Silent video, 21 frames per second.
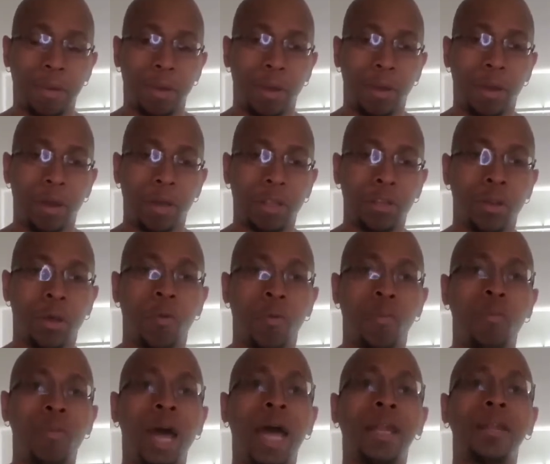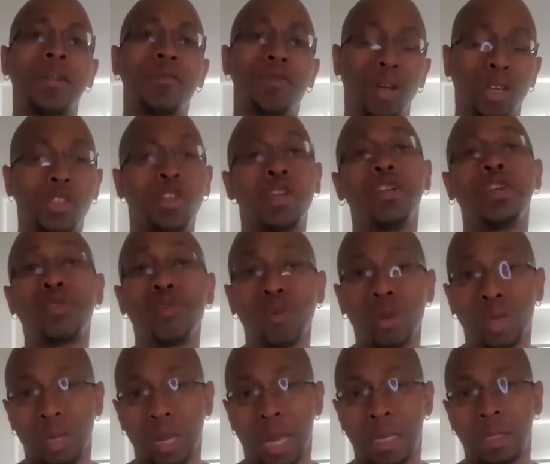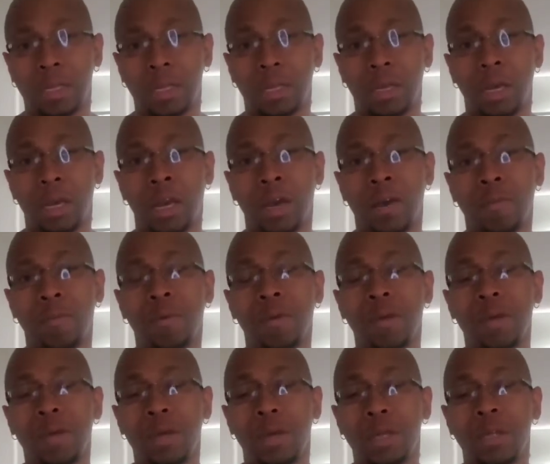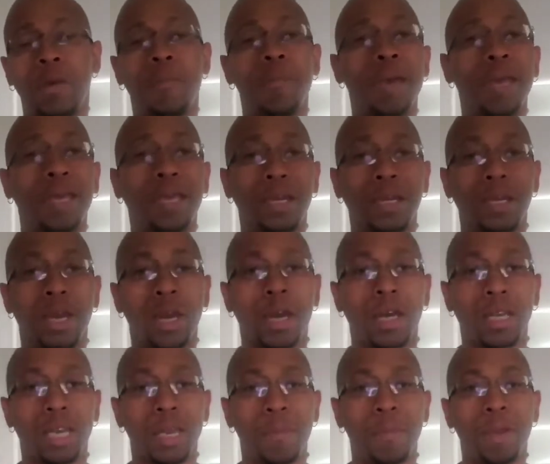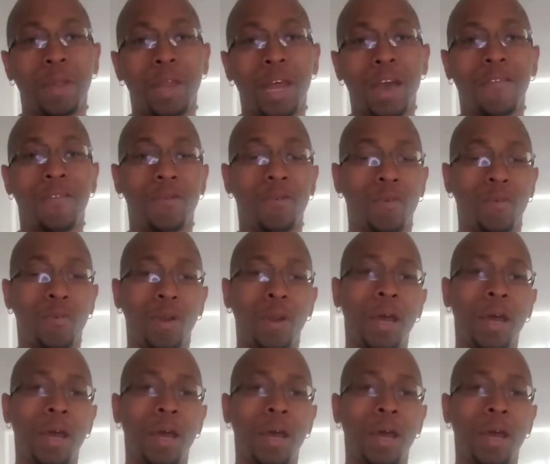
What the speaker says: or not what you're doing not to make it keep it level.